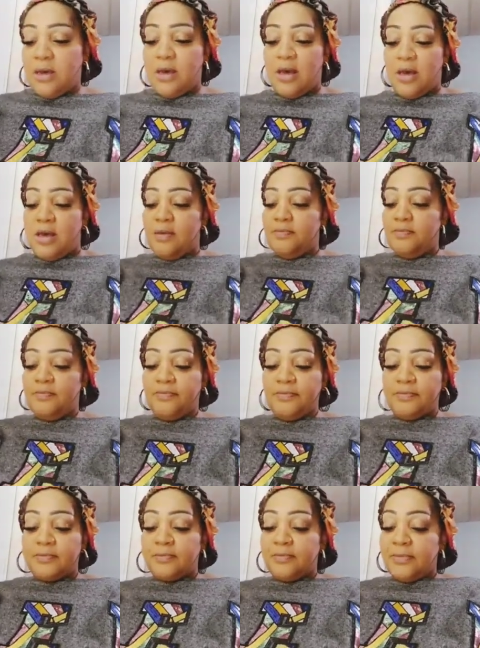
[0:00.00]
Um,
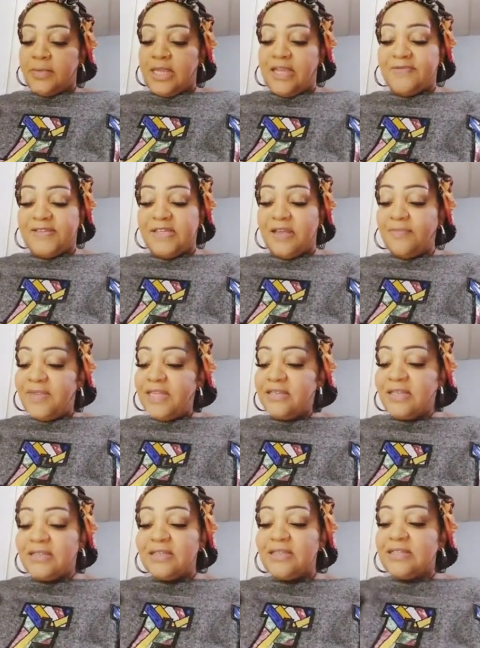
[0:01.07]
if something
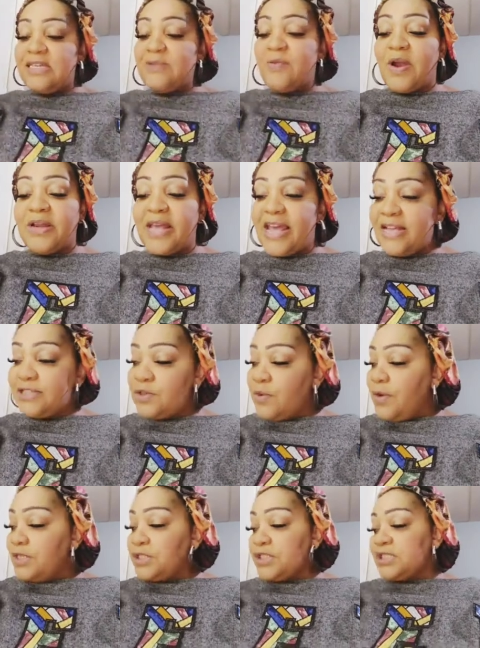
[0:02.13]
doesn't seem right, ask
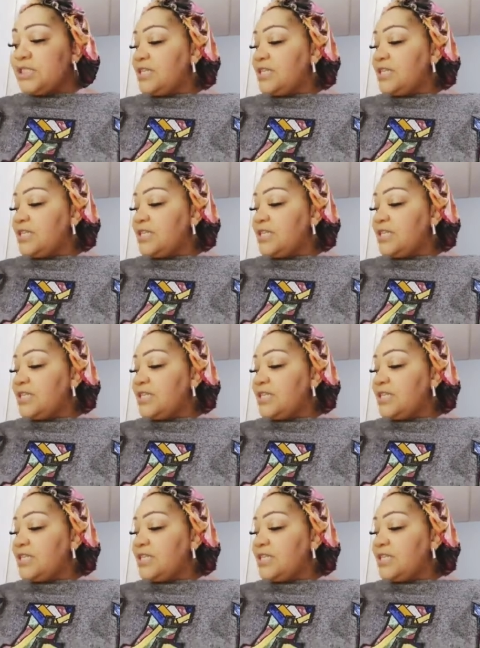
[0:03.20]
questions.